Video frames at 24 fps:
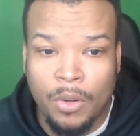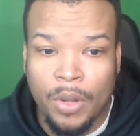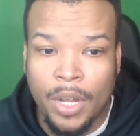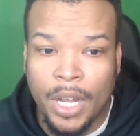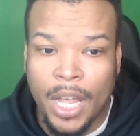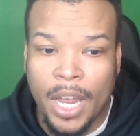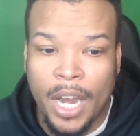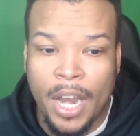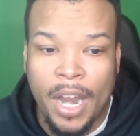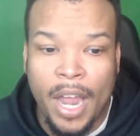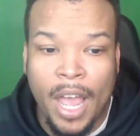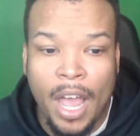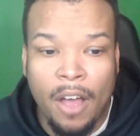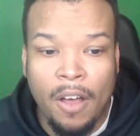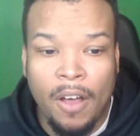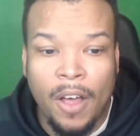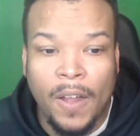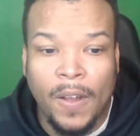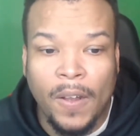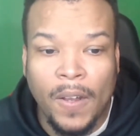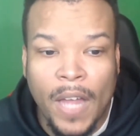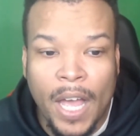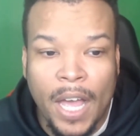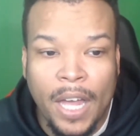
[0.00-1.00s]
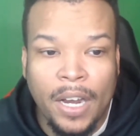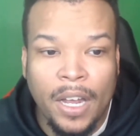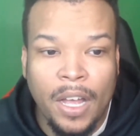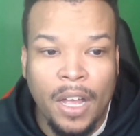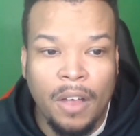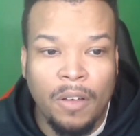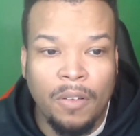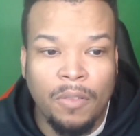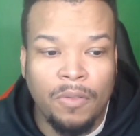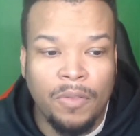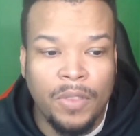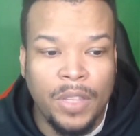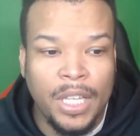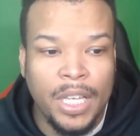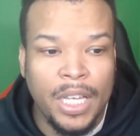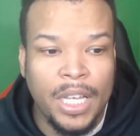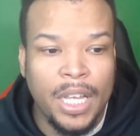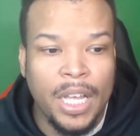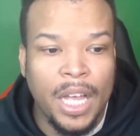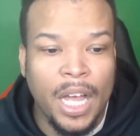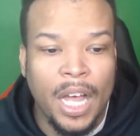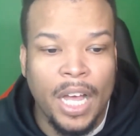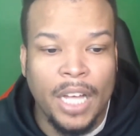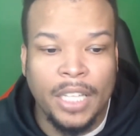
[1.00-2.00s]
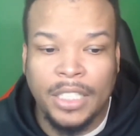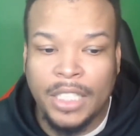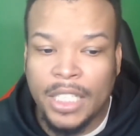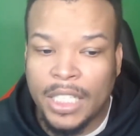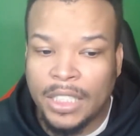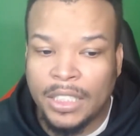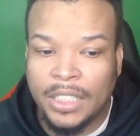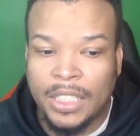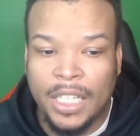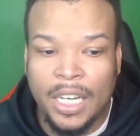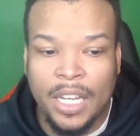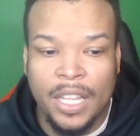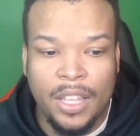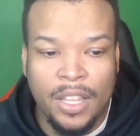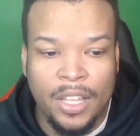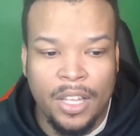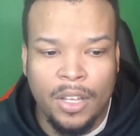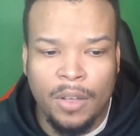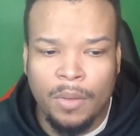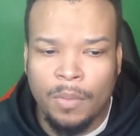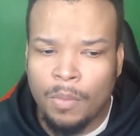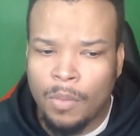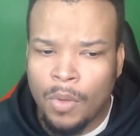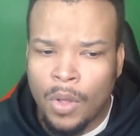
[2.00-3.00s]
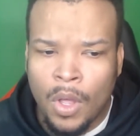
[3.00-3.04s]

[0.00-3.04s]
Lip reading: And now a lot of the Tencent and them,